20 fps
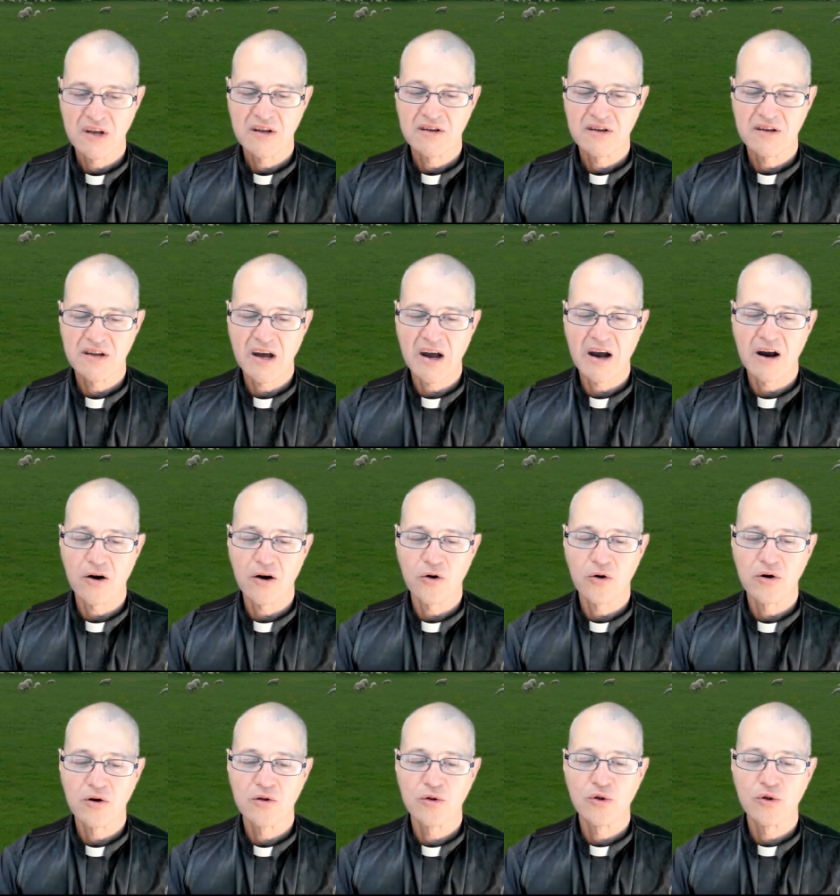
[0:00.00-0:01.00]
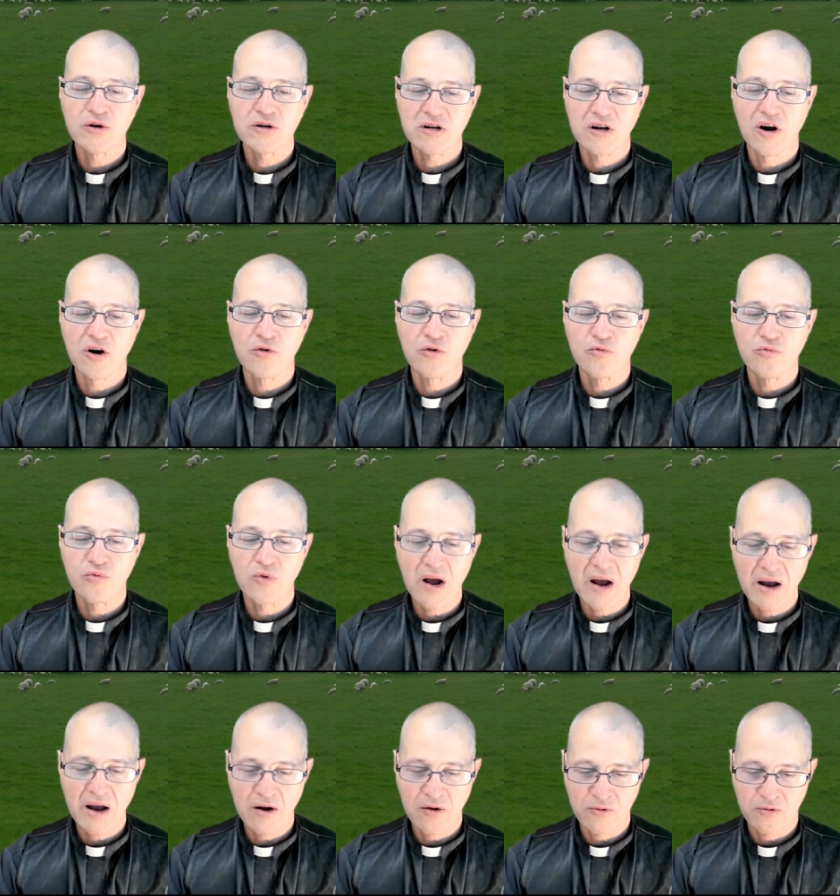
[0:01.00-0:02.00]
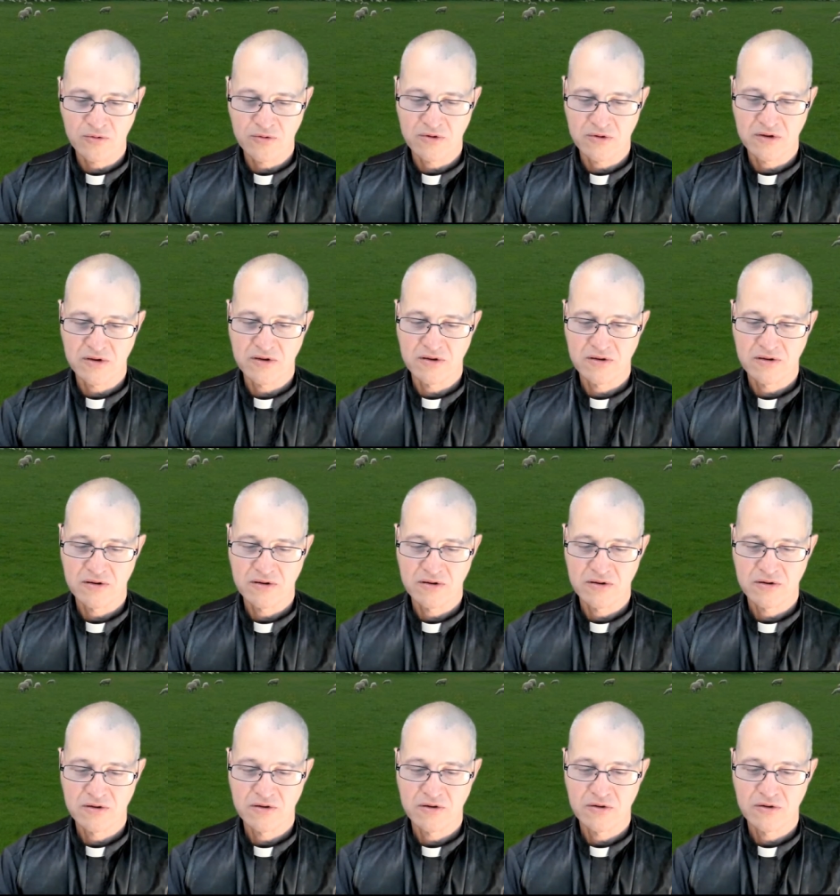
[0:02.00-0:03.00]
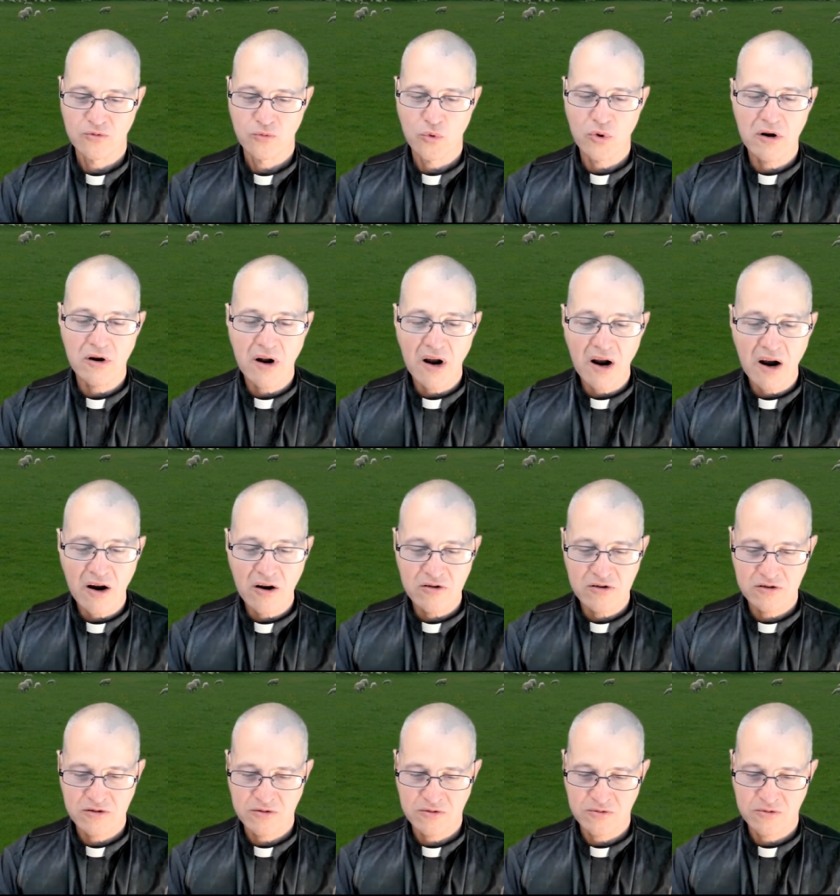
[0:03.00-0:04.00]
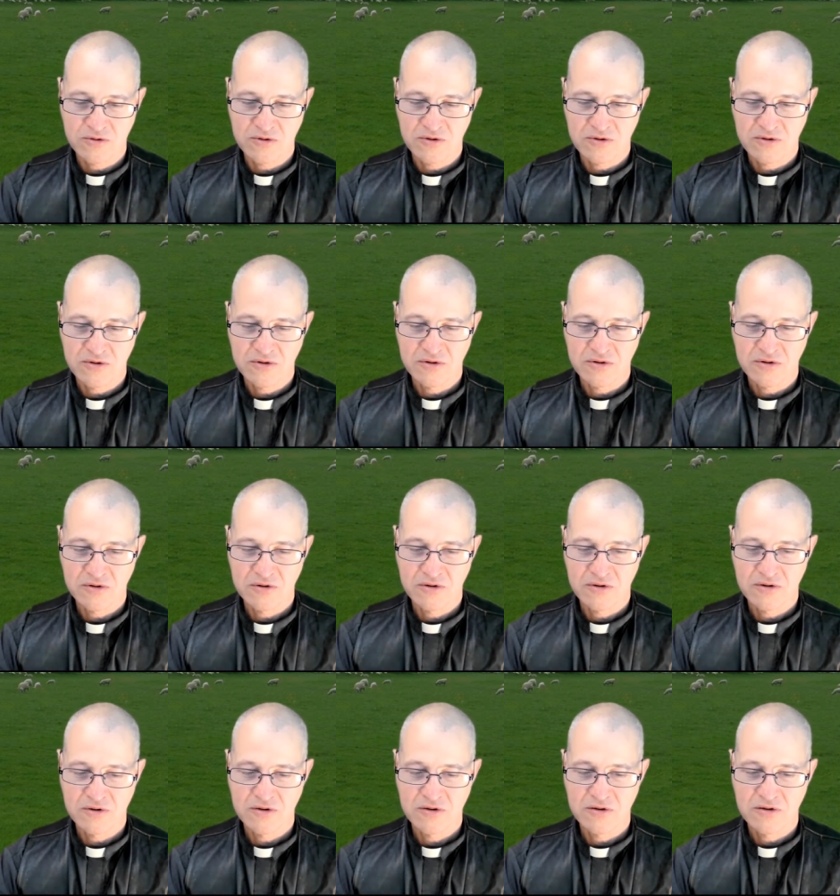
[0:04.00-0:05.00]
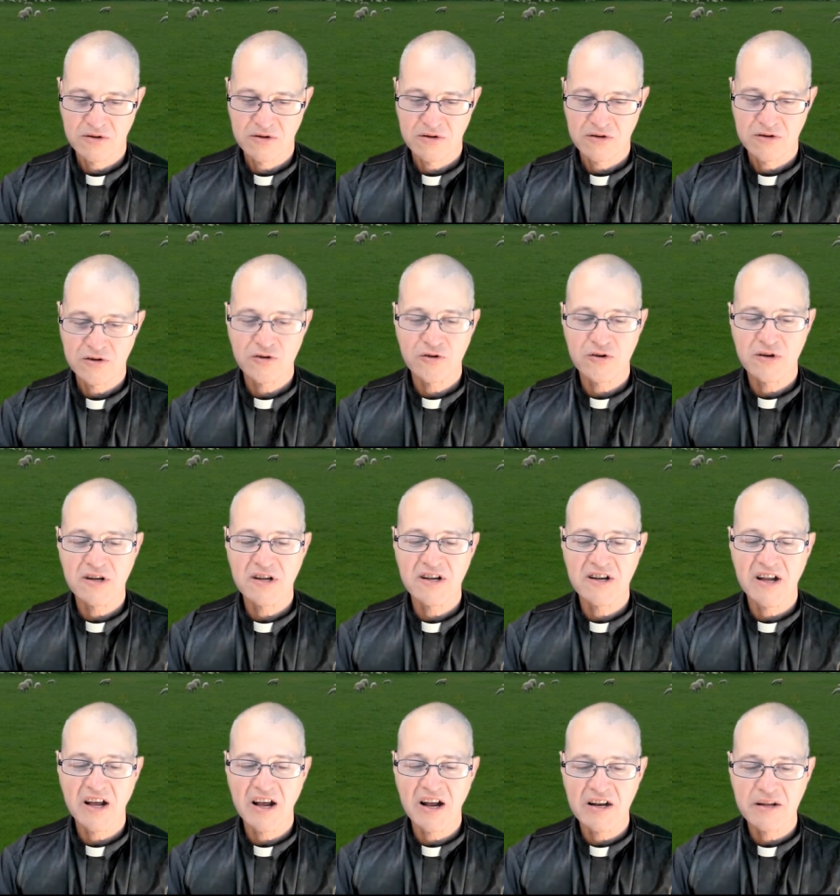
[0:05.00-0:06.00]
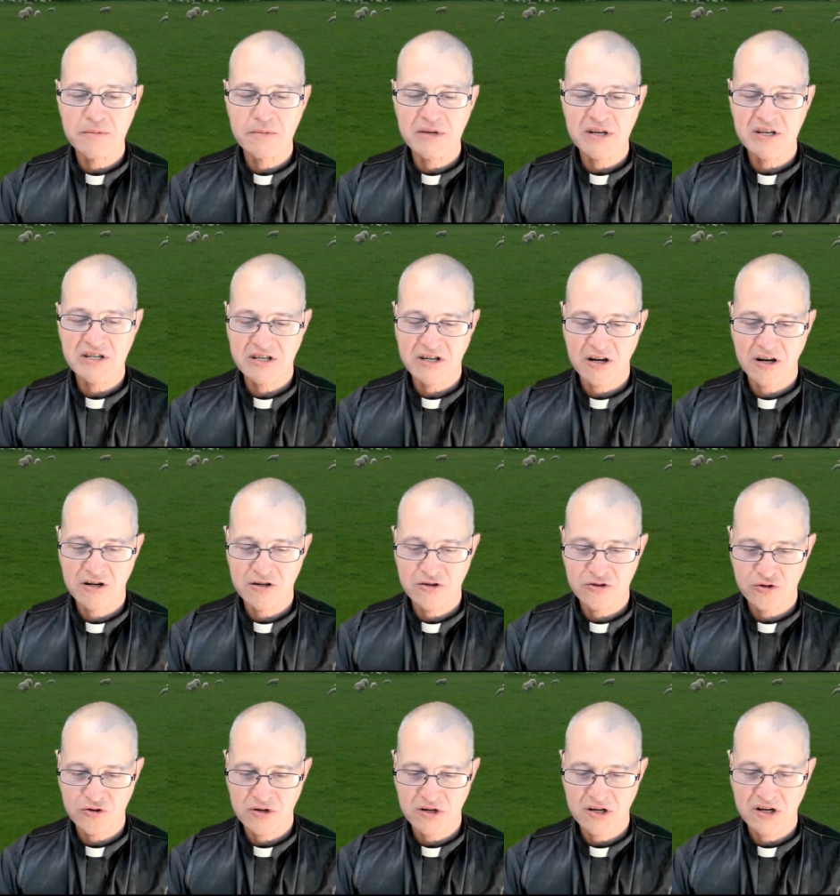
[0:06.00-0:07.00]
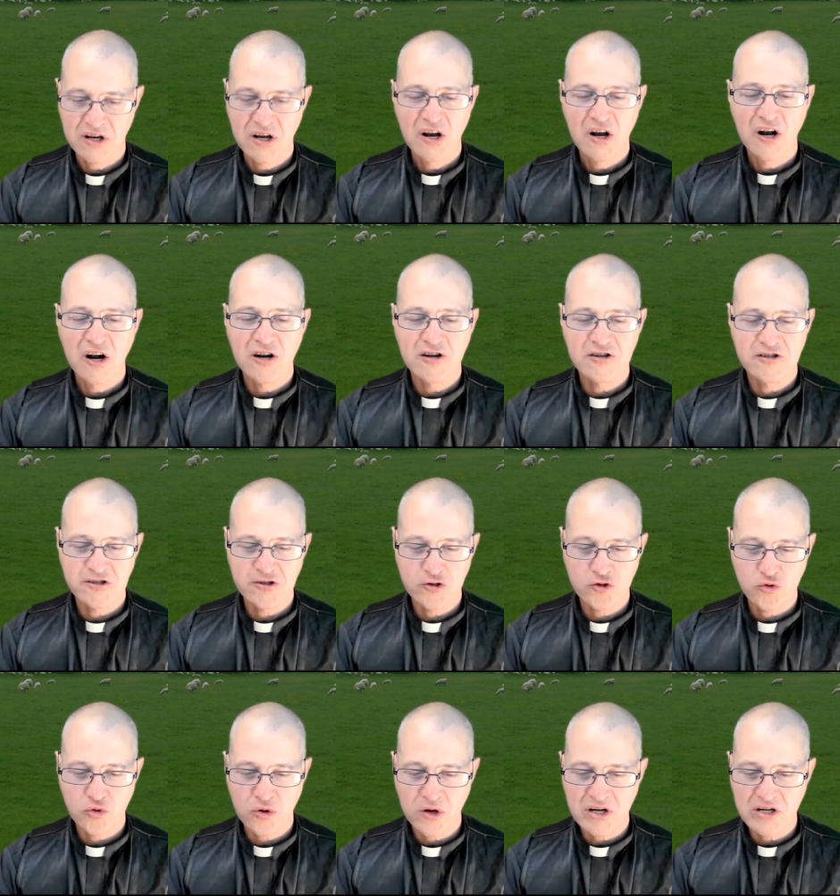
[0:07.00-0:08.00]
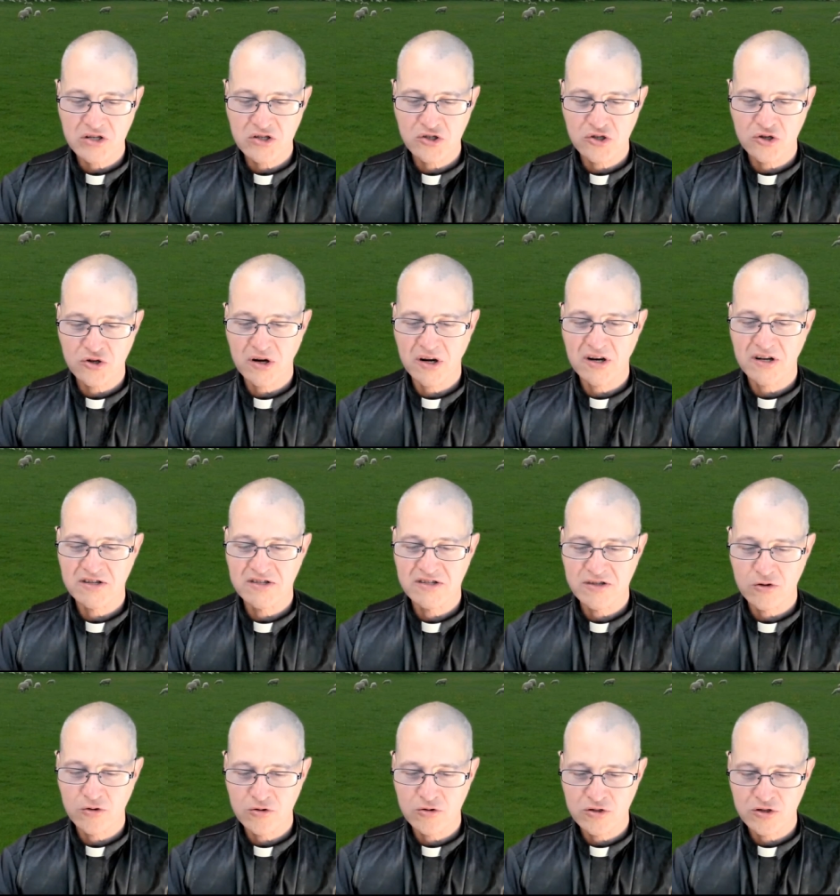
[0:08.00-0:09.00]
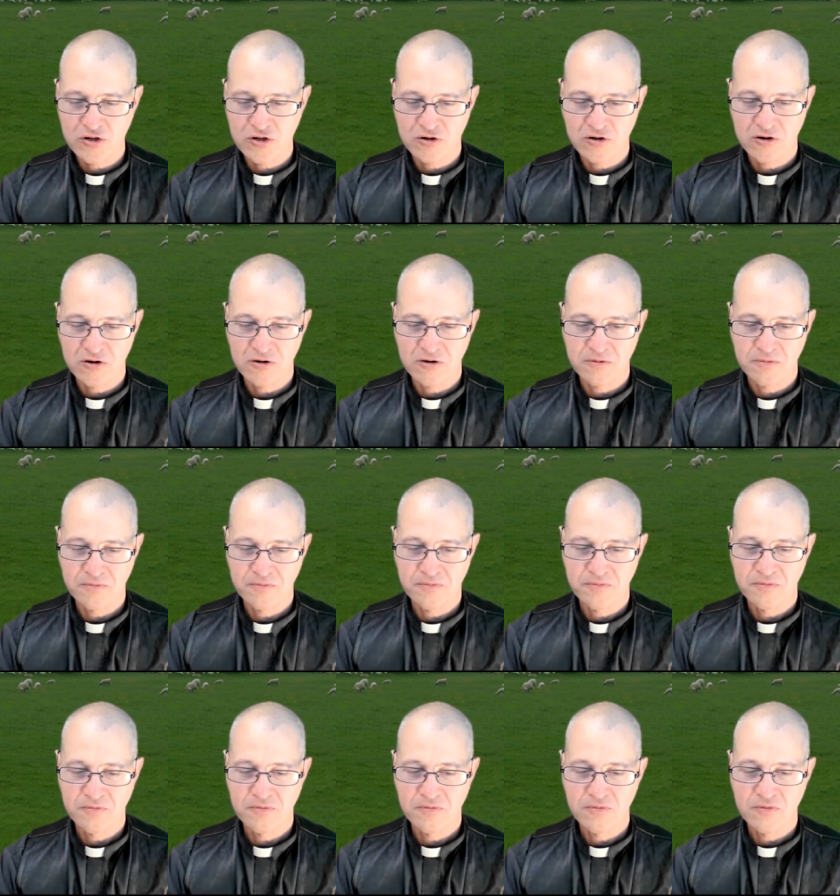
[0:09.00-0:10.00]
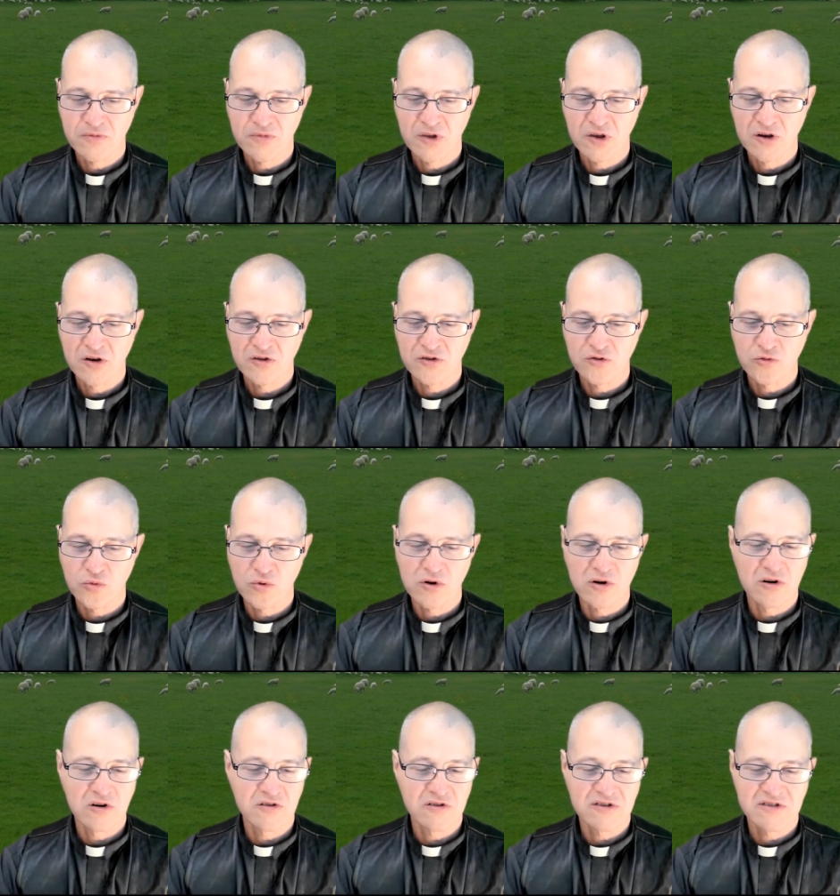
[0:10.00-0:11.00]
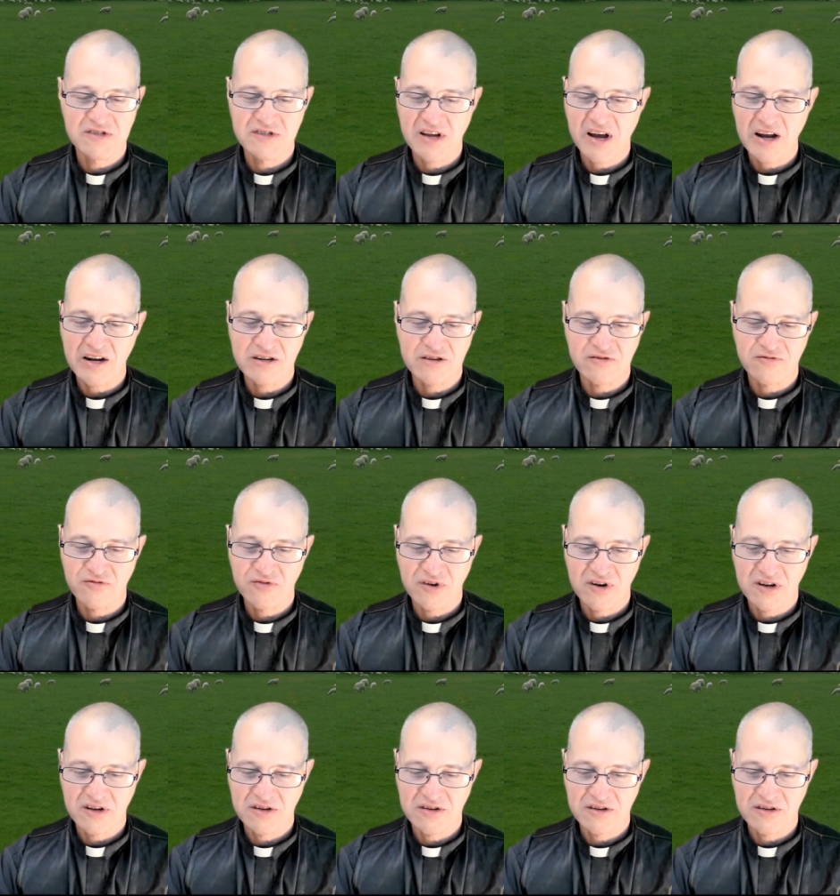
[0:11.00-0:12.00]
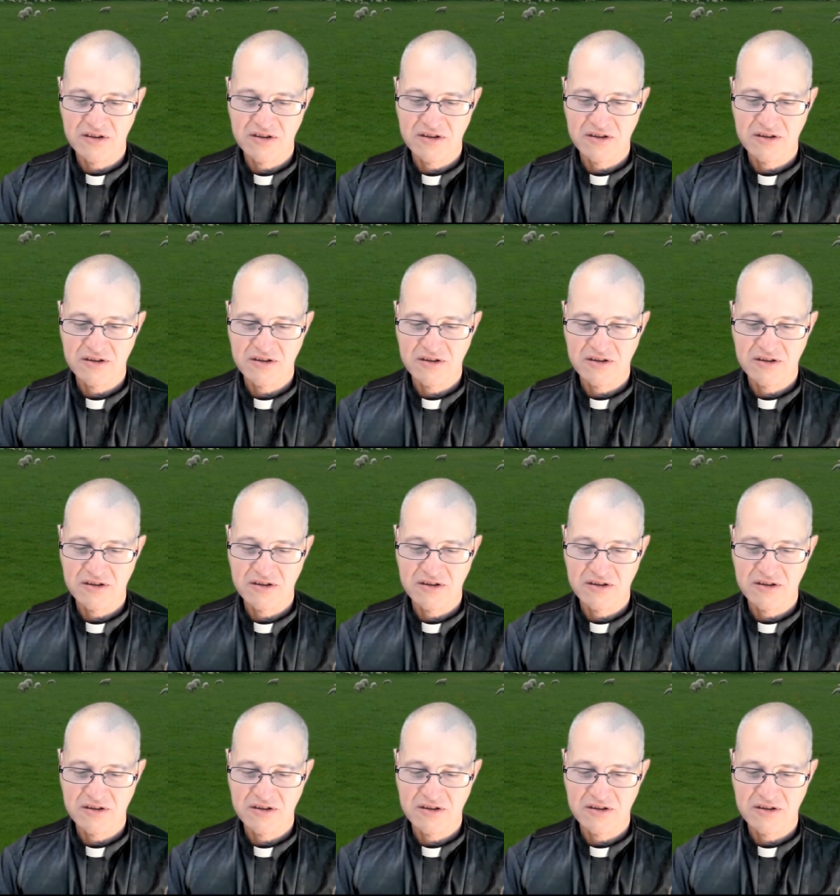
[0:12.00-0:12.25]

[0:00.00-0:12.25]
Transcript: Now look around. Where are you? You're in an enemy's country, a stranger and a sojourner. The world is not your friend.